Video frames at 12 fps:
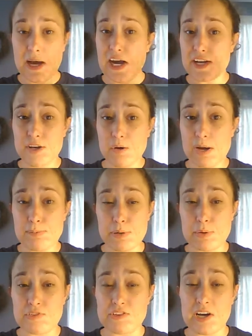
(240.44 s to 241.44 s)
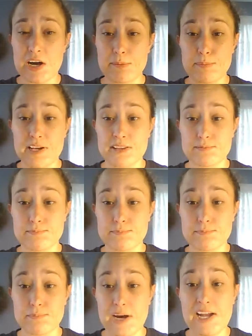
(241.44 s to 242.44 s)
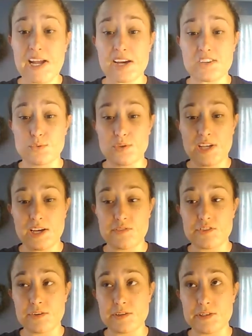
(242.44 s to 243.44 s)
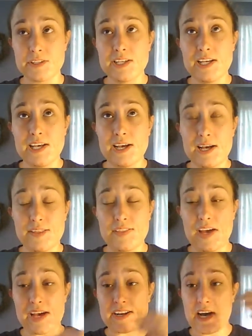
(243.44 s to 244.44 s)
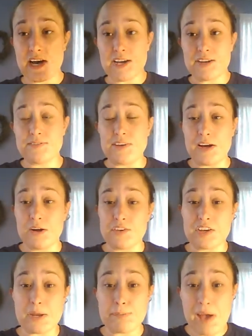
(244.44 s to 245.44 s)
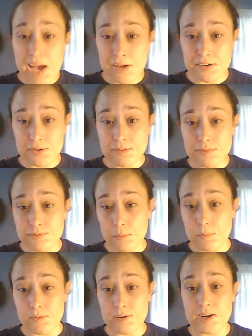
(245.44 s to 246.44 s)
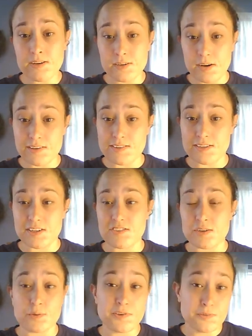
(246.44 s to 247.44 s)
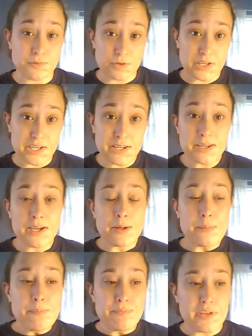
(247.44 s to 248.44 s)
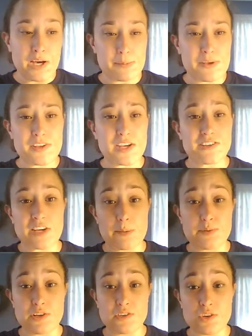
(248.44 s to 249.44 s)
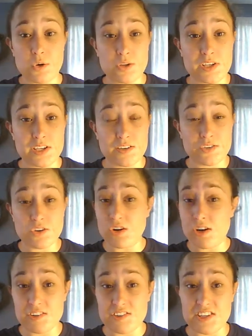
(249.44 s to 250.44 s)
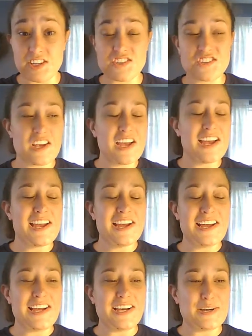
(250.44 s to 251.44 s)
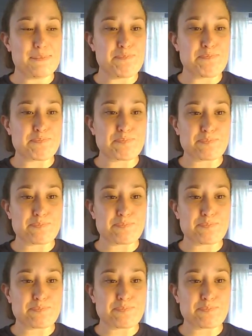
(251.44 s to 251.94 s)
I know I posted on my actual live journal that I found a pattern for a cross stitch. It was free. I think I typed in Tolkien cross stitch, um,